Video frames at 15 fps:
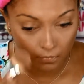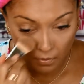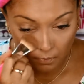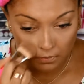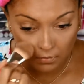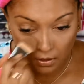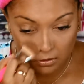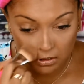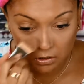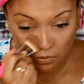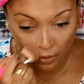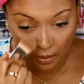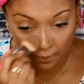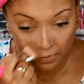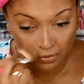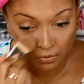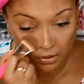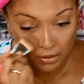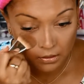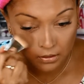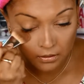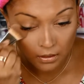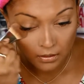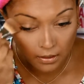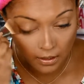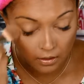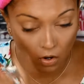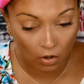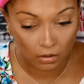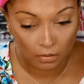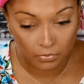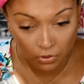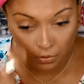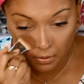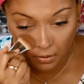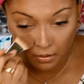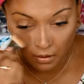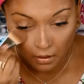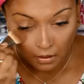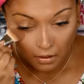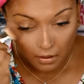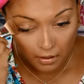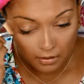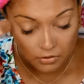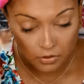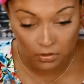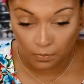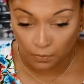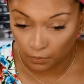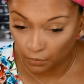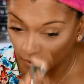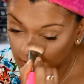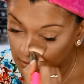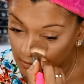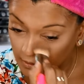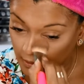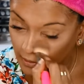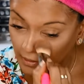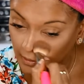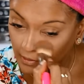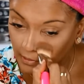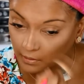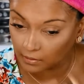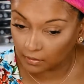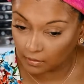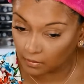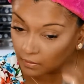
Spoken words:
I'm not swiping or anything like that. All I'm doing is just pressing it in.